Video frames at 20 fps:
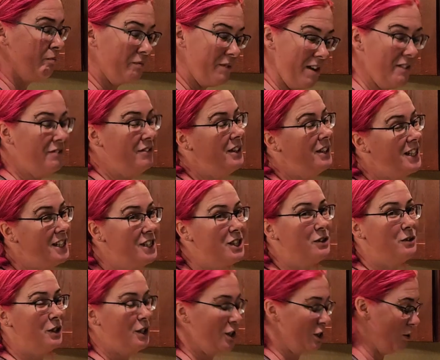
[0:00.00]
Definitely needs the
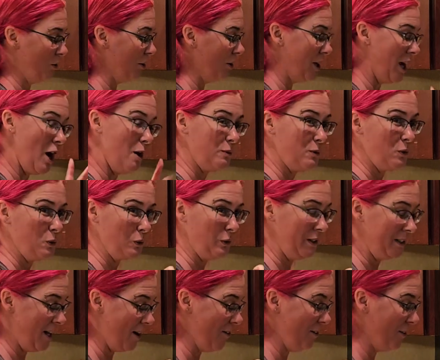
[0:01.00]
Greek yogurt, helps cool
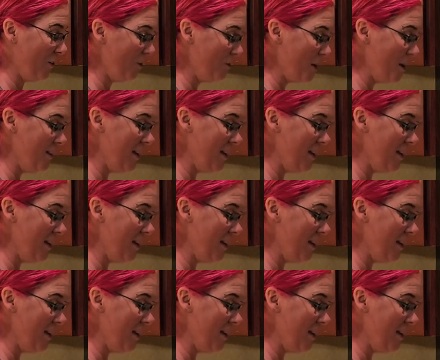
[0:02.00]
it down a little bit.